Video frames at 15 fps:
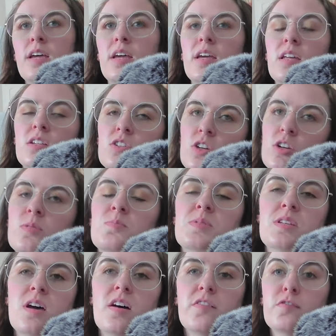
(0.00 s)
in
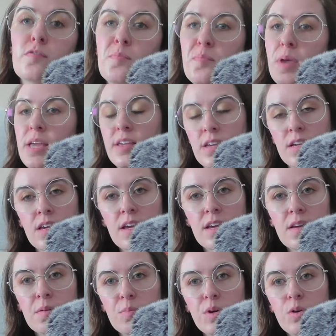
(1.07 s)
terms of making
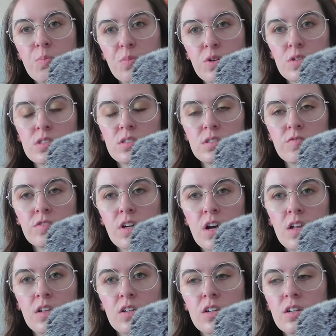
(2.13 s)
him a person of
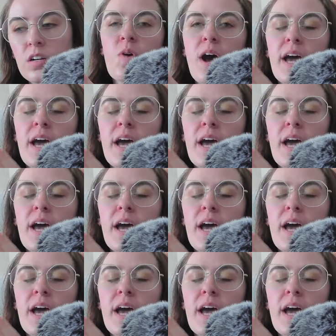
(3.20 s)
color.